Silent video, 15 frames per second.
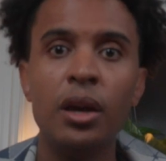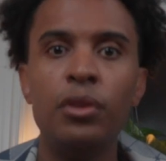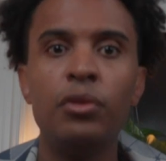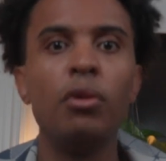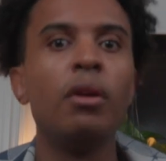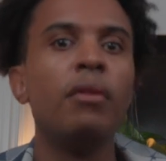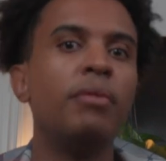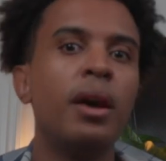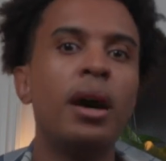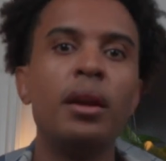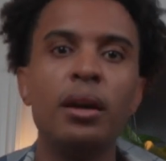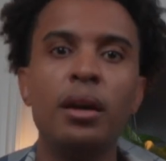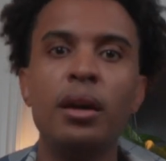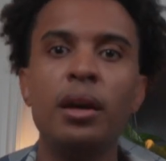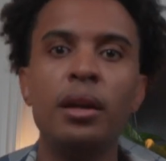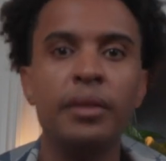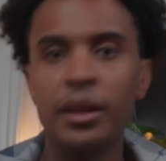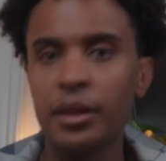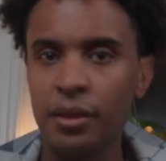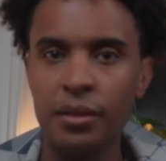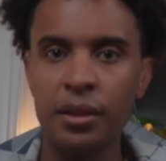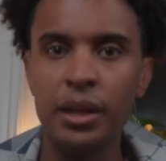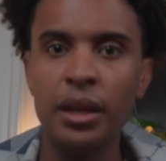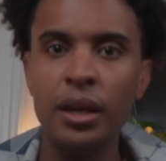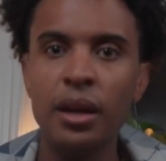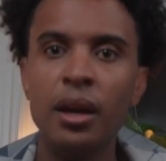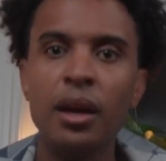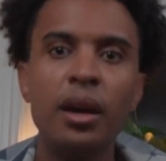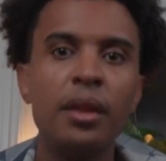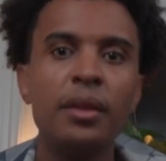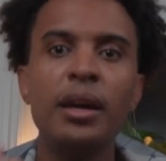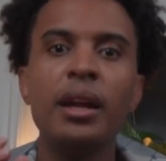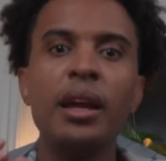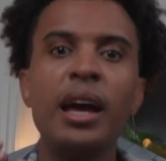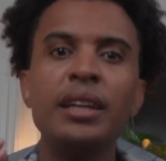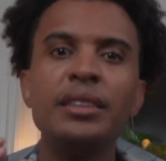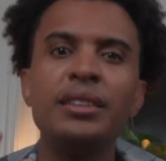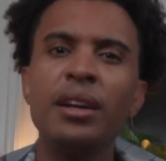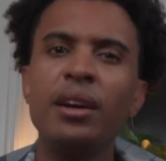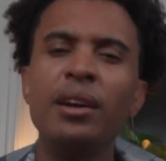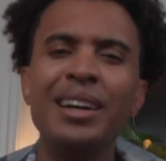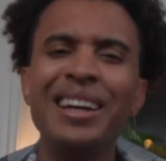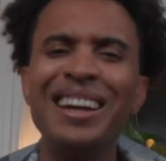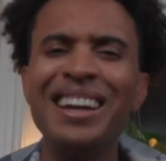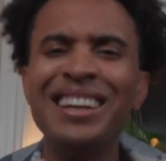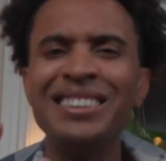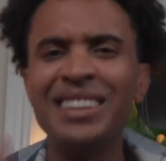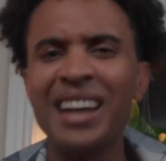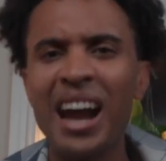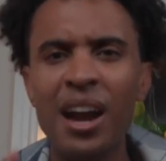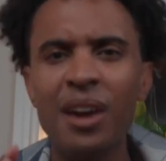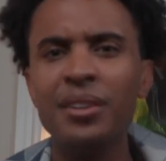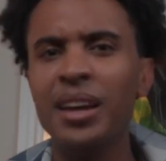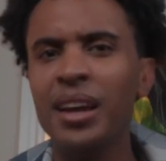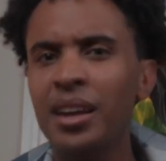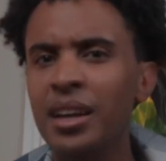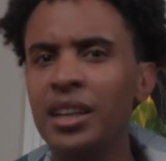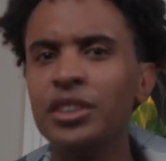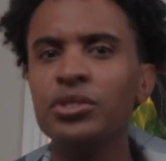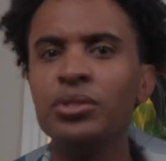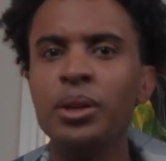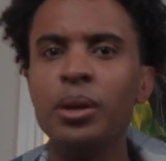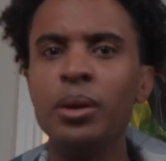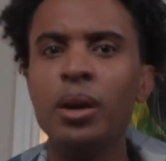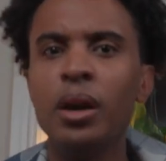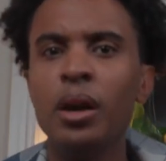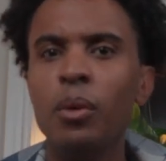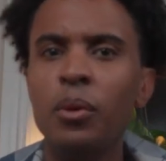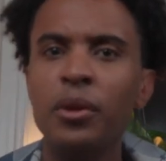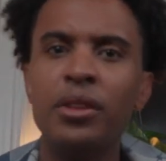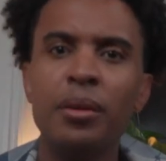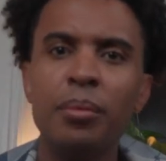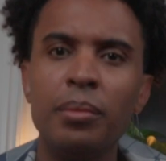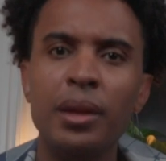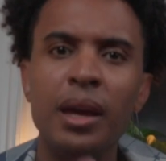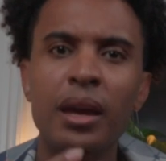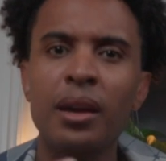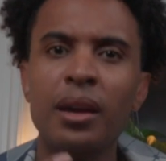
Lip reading: through a Vana identity that has their entire data history with them, like